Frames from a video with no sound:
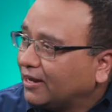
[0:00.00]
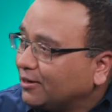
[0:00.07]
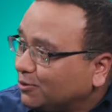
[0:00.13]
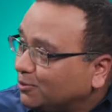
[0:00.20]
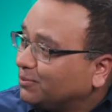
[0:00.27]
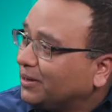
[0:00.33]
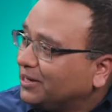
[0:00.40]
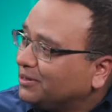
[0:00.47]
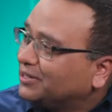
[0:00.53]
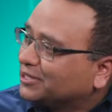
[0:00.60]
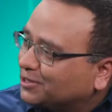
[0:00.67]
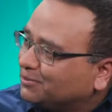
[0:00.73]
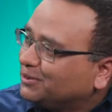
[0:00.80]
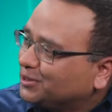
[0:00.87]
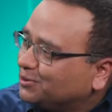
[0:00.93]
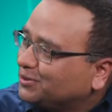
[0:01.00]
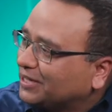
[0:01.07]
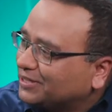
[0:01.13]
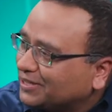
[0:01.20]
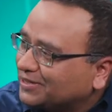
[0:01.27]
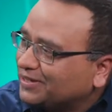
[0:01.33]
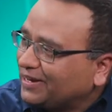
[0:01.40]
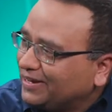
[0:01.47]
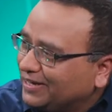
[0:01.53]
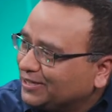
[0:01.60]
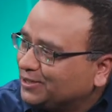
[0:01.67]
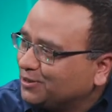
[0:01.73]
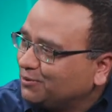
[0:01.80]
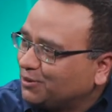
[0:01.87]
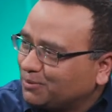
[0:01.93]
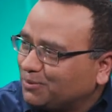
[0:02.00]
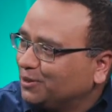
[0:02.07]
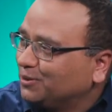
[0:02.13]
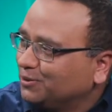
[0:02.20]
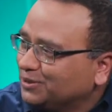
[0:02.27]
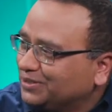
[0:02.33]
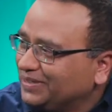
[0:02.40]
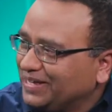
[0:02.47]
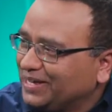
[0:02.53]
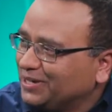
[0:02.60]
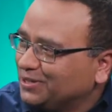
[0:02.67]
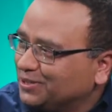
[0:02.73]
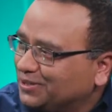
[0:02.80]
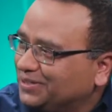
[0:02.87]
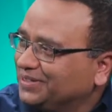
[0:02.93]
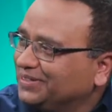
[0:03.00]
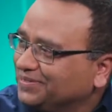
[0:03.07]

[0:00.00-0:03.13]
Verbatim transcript: I know many customers use SSIS, so what about those scenarios?